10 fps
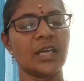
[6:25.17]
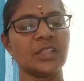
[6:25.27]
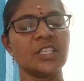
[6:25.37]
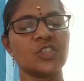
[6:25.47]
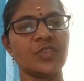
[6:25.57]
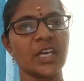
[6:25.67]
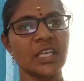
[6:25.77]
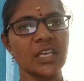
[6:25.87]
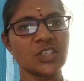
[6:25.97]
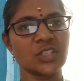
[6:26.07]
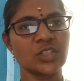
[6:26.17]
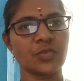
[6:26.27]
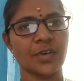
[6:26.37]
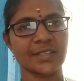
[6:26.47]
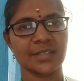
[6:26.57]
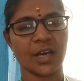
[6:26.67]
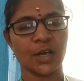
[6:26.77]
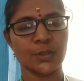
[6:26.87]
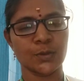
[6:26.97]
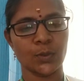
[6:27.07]
This variations was
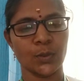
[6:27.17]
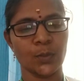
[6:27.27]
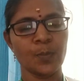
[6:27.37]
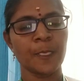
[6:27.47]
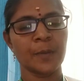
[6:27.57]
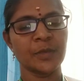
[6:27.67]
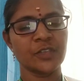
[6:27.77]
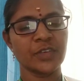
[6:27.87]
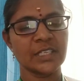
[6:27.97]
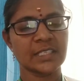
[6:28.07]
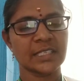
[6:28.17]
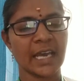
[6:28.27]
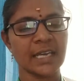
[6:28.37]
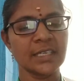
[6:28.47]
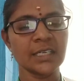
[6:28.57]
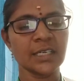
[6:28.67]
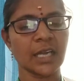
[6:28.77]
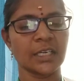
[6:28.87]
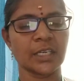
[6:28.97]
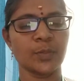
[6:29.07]
also between standard
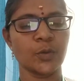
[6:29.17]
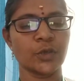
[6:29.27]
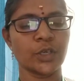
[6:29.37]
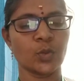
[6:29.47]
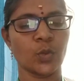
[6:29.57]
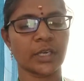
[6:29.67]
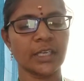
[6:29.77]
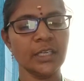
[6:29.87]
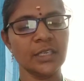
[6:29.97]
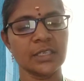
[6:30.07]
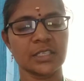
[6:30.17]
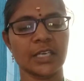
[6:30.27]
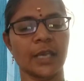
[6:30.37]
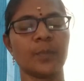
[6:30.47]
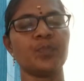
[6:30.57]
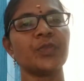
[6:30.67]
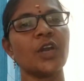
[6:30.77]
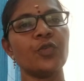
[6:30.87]
and reported working time.